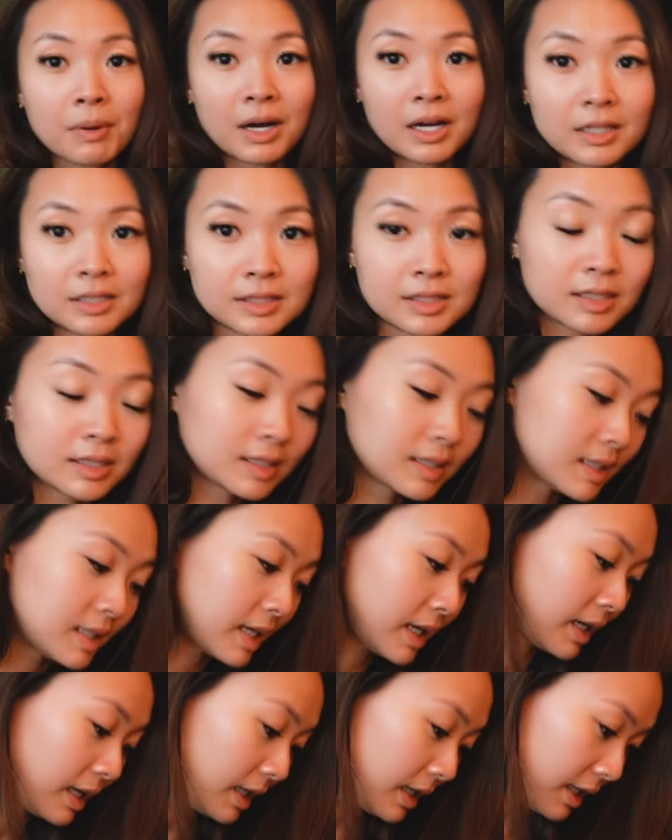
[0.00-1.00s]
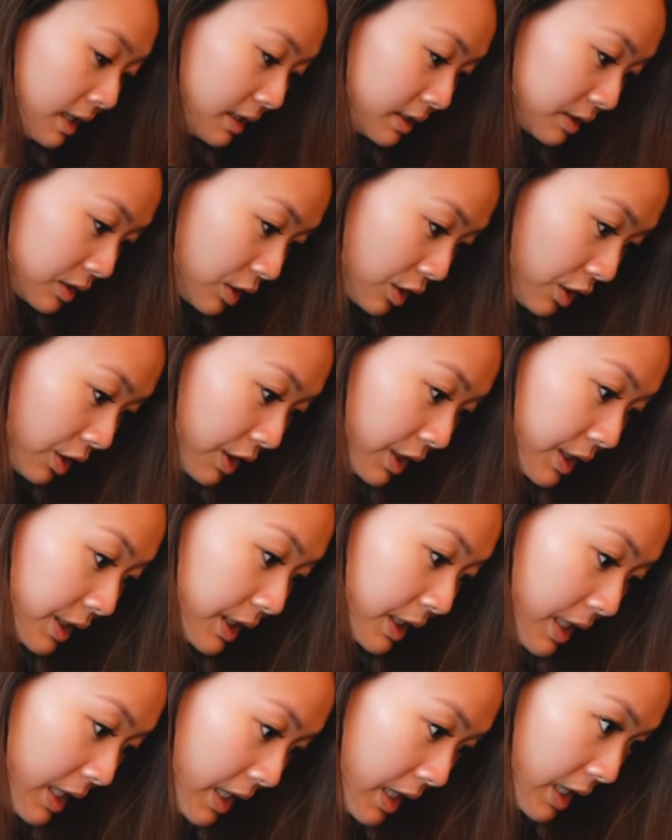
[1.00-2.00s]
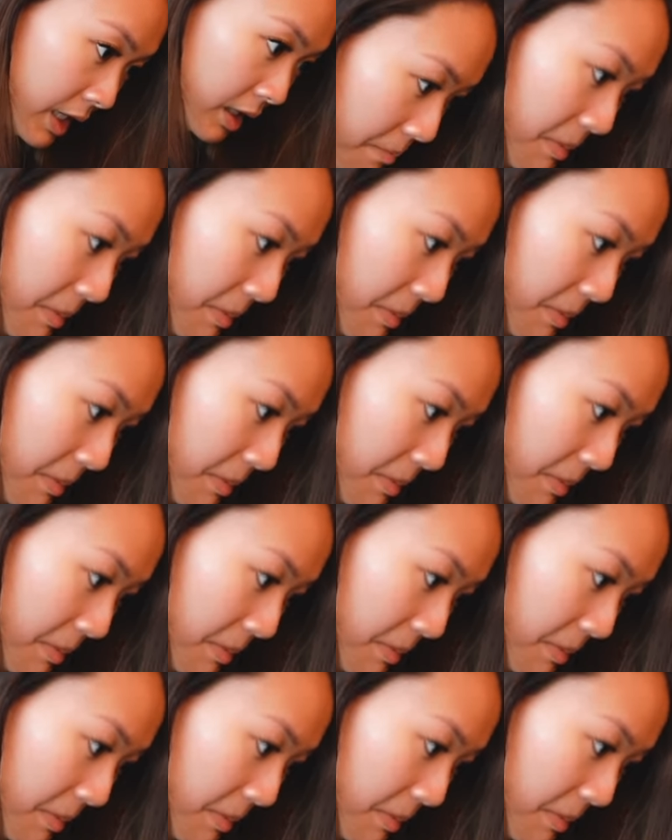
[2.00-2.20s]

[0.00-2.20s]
but today is currently